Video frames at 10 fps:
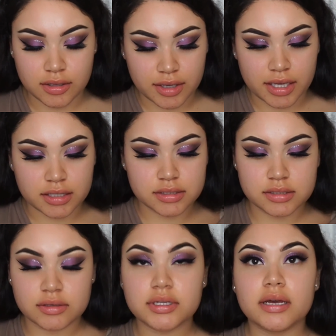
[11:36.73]
Okay,
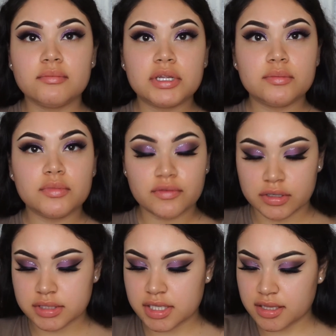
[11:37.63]
so now I'm going to move
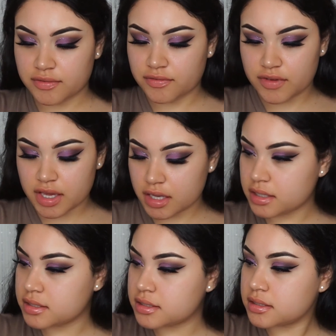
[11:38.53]
on to the
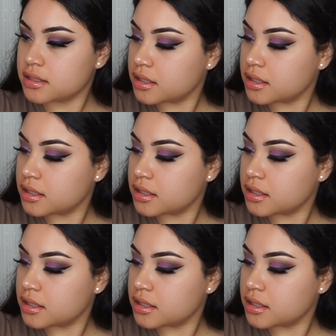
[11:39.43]
face.